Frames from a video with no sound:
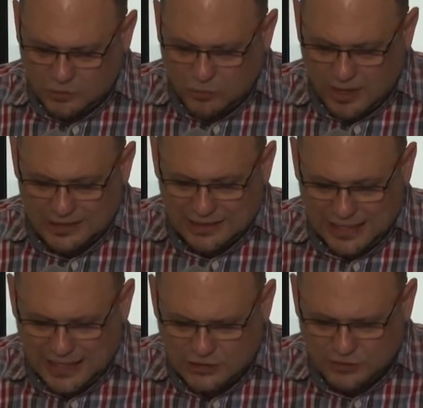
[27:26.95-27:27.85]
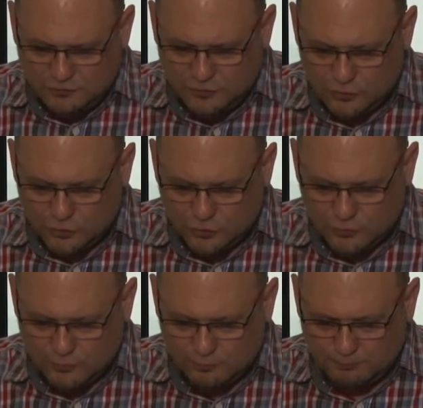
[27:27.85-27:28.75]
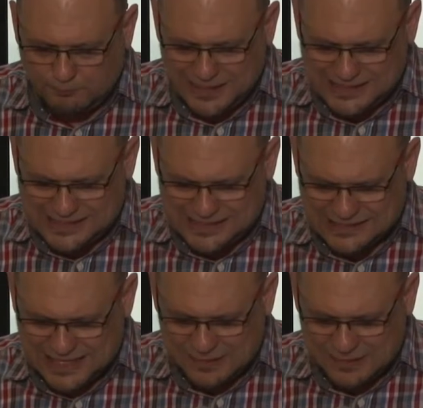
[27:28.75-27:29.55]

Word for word: while each of you busies